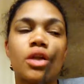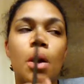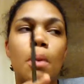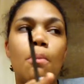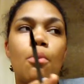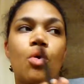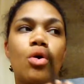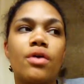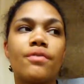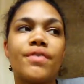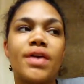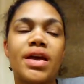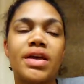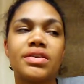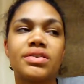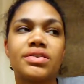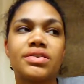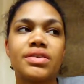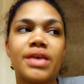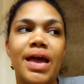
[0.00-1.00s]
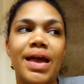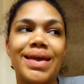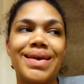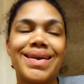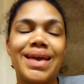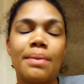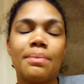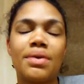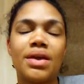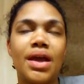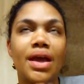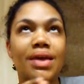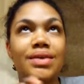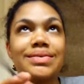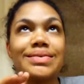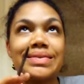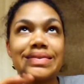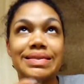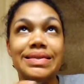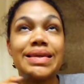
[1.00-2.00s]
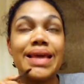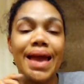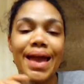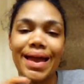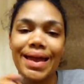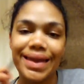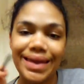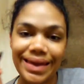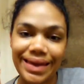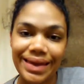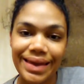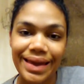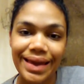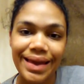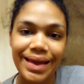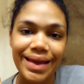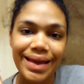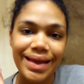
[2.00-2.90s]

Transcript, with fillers: more of S-A, I mean S-Z-A